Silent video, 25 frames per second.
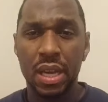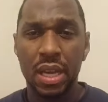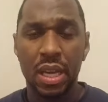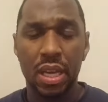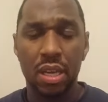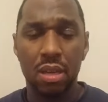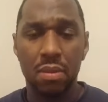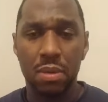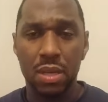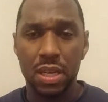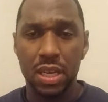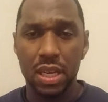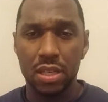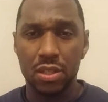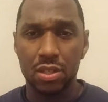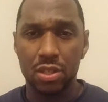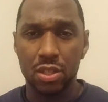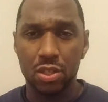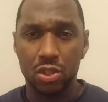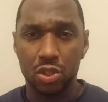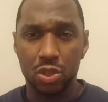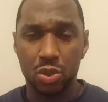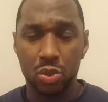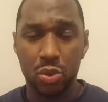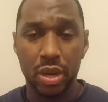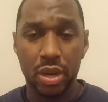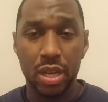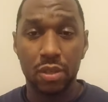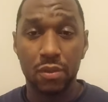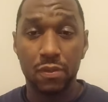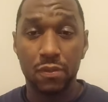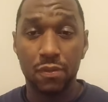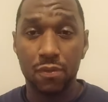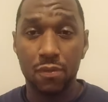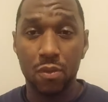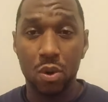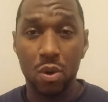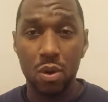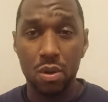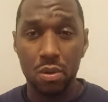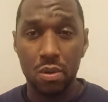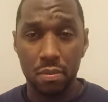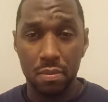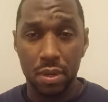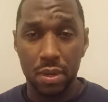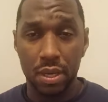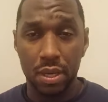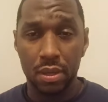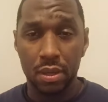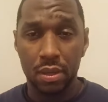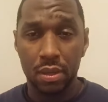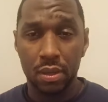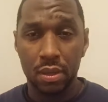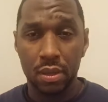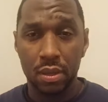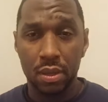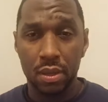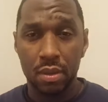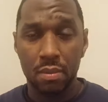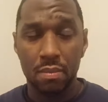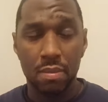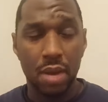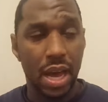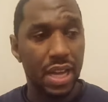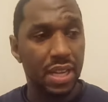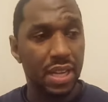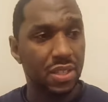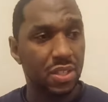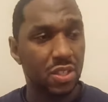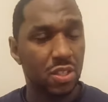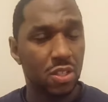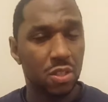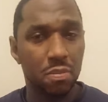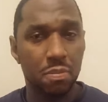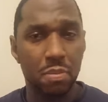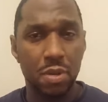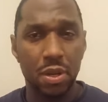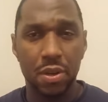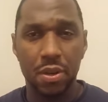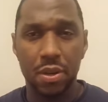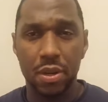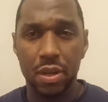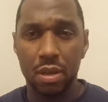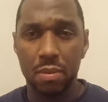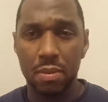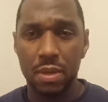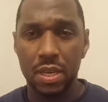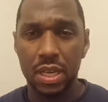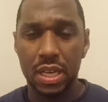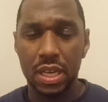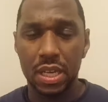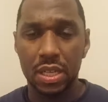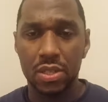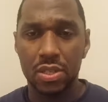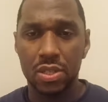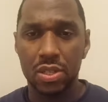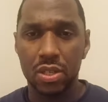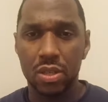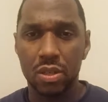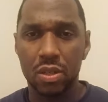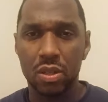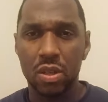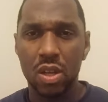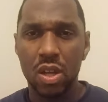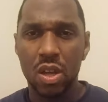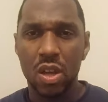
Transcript: he began to transform me by his Spirit, he began to